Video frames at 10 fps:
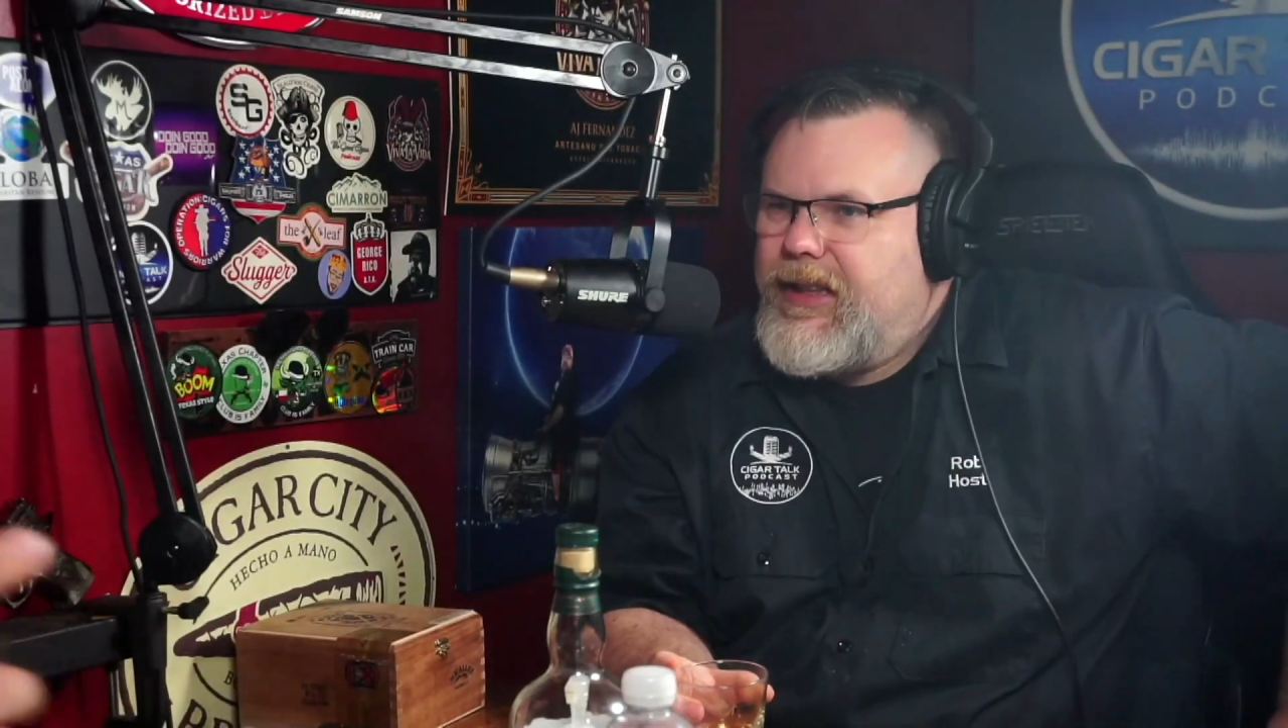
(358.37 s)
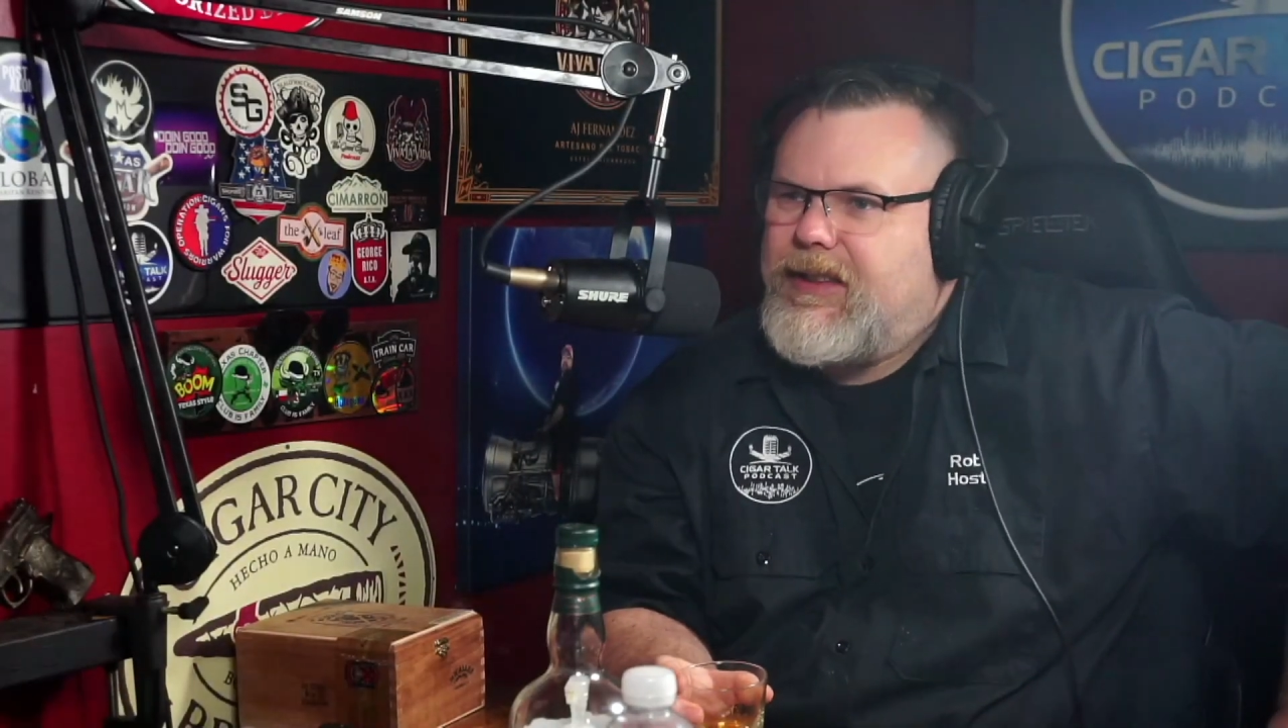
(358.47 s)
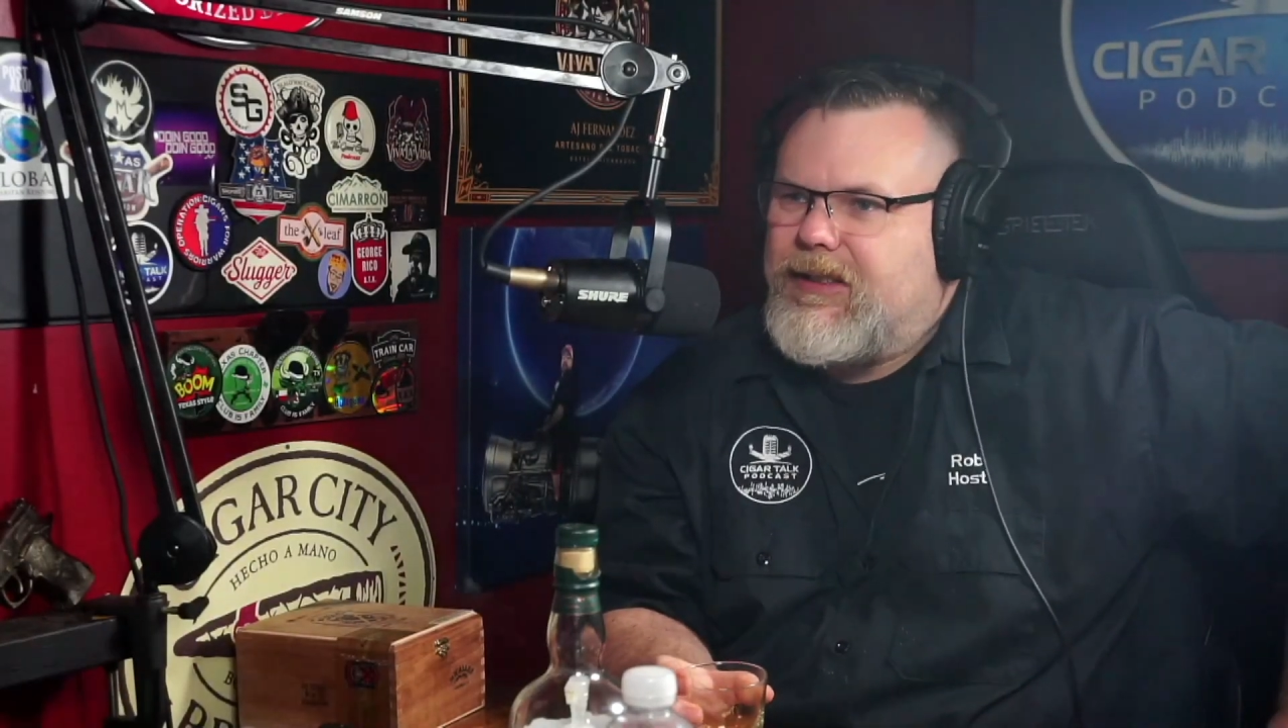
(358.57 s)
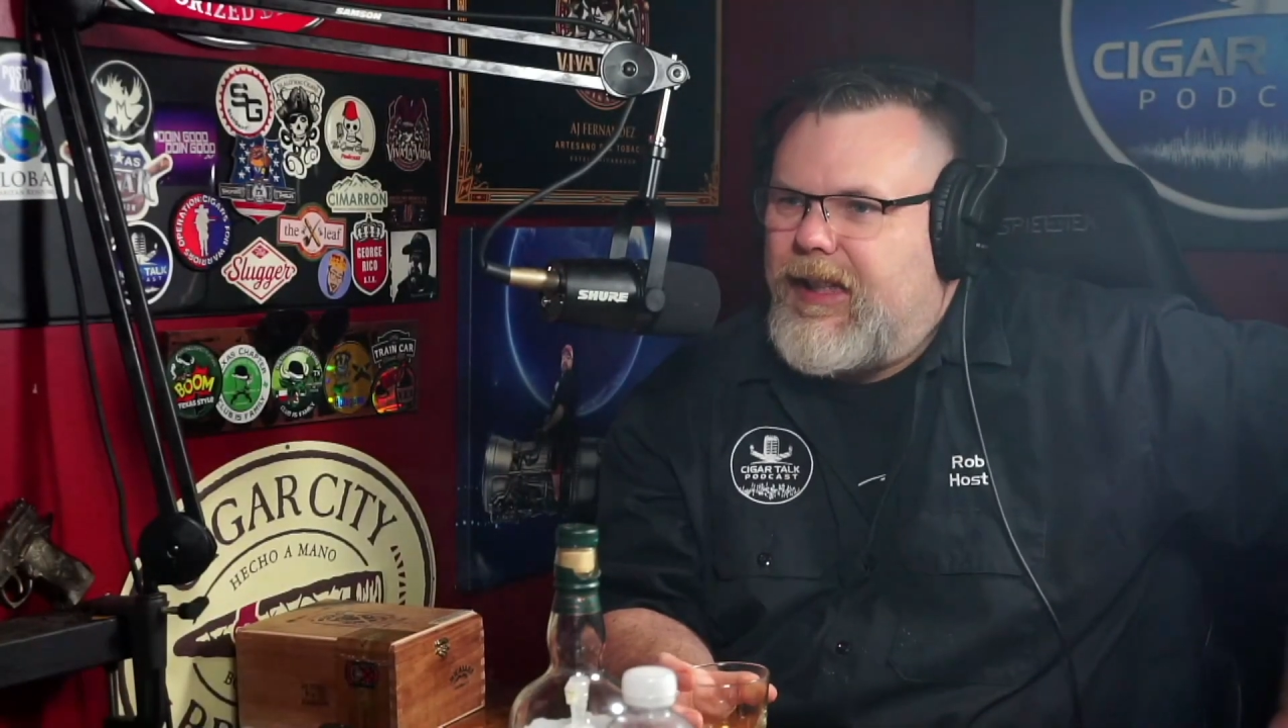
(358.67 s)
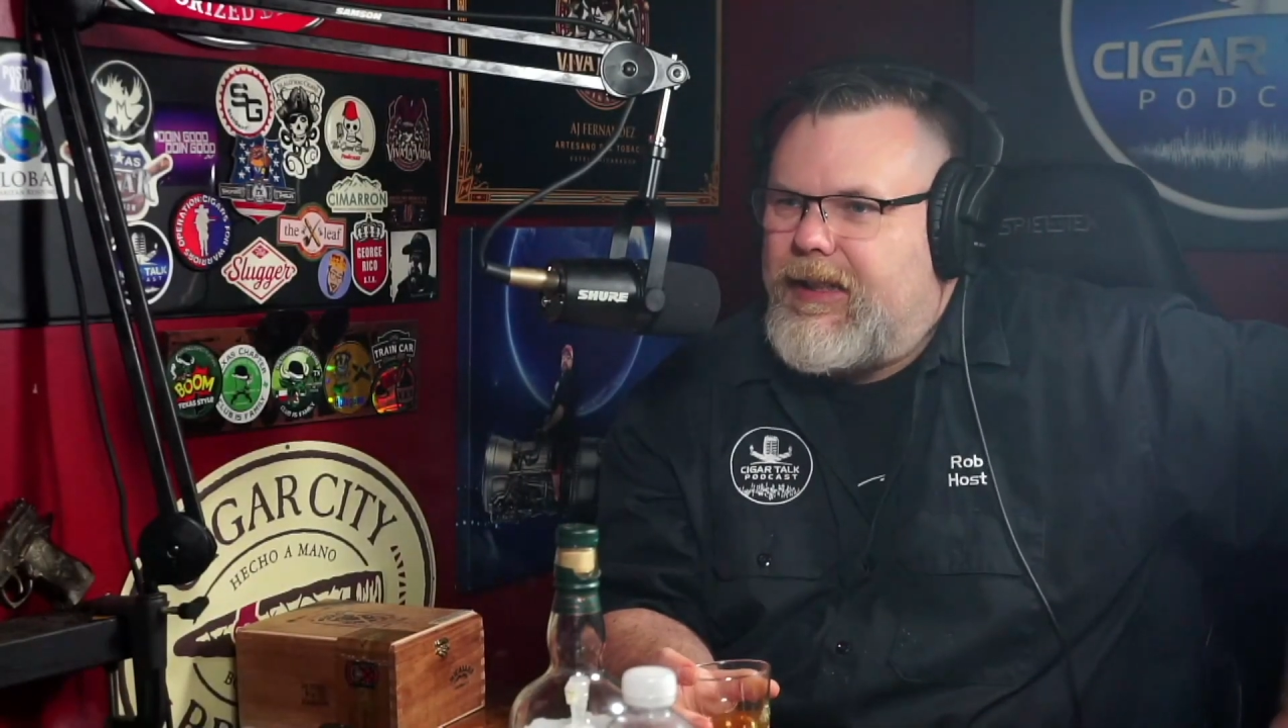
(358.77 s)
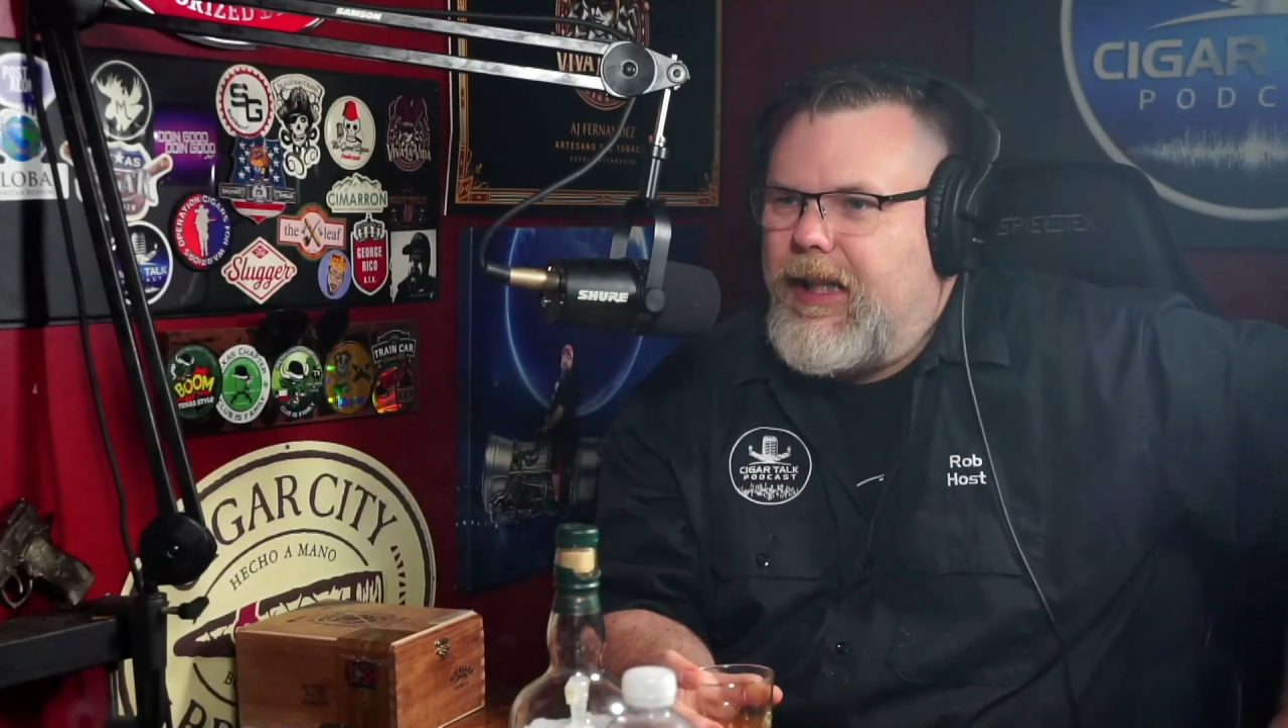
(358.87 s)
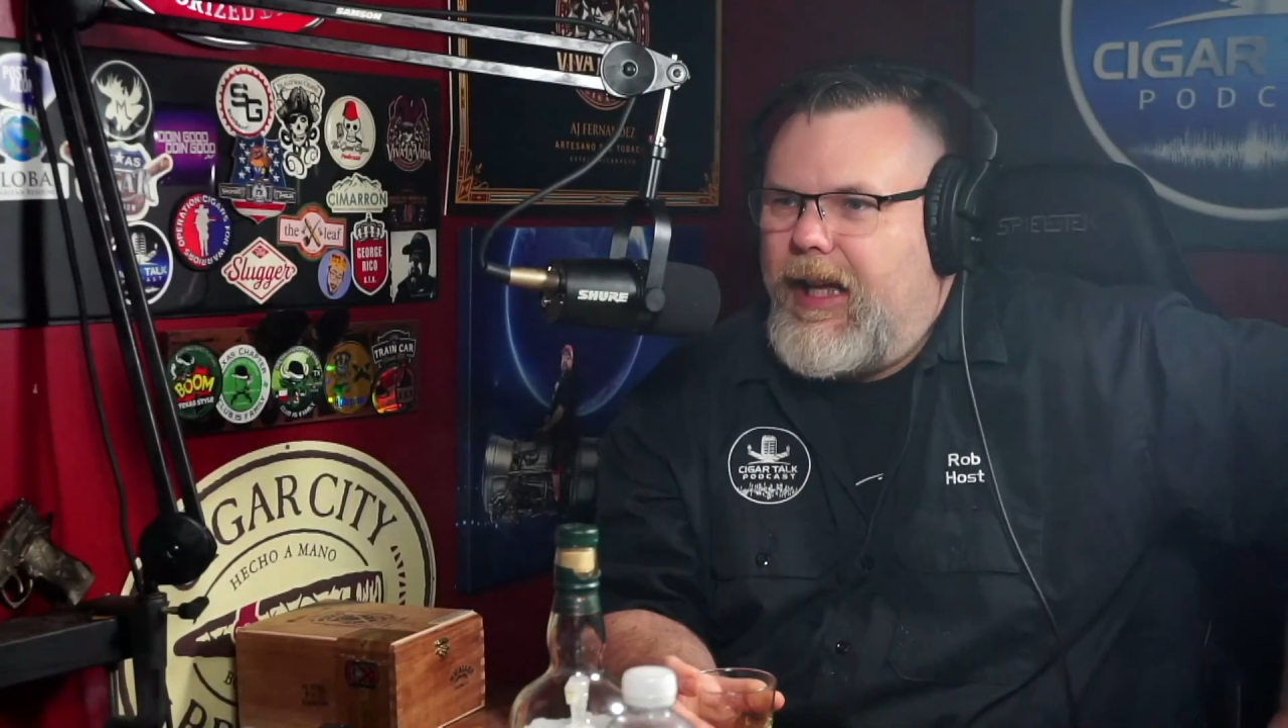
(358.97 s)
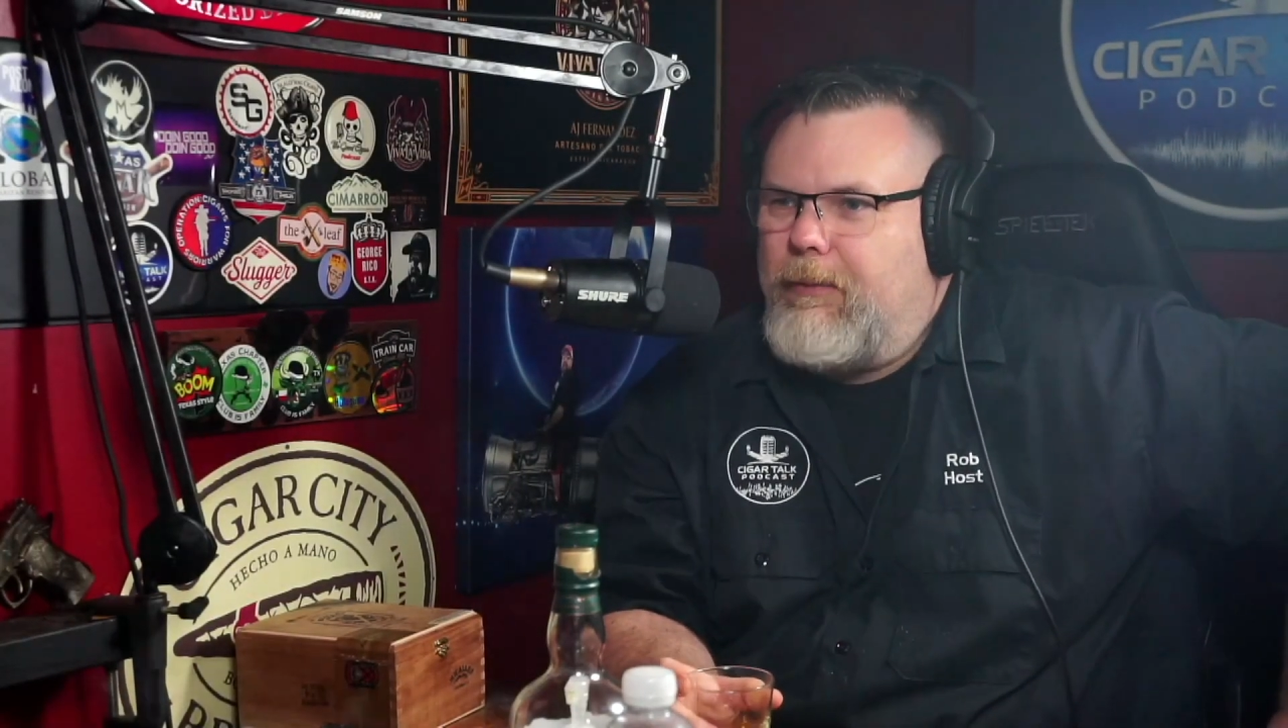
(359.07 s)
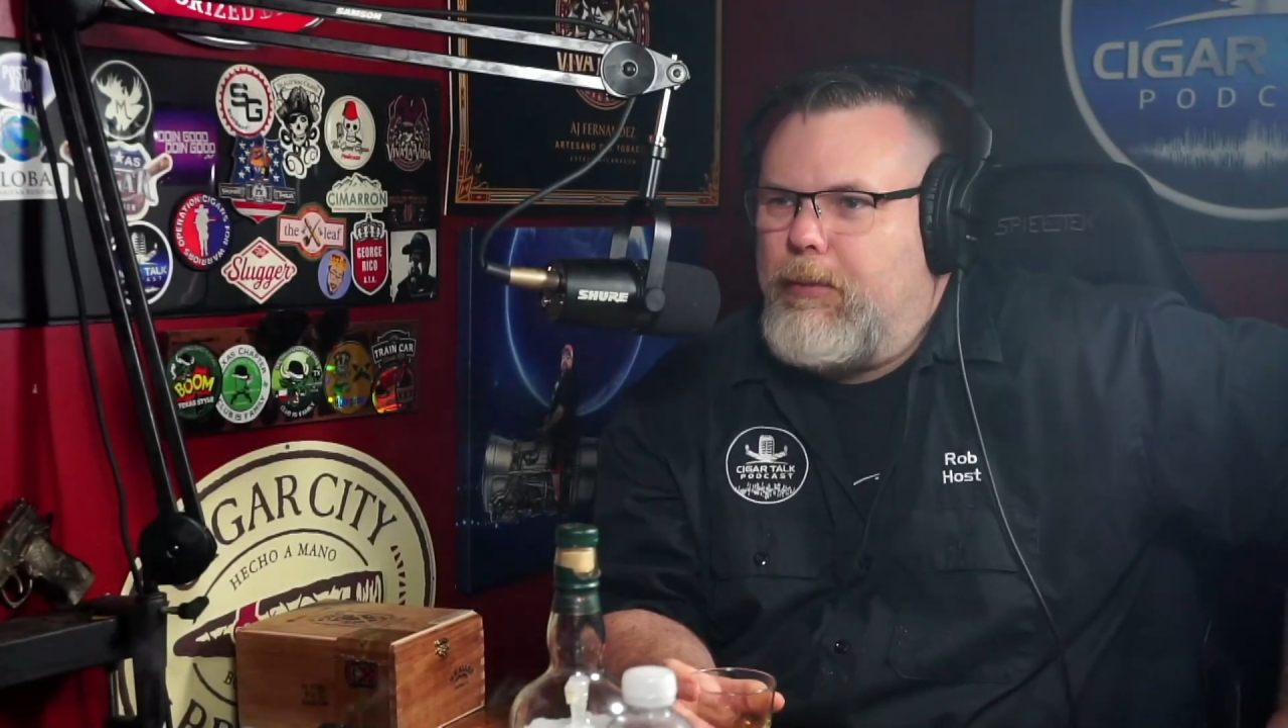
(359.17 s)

is like that.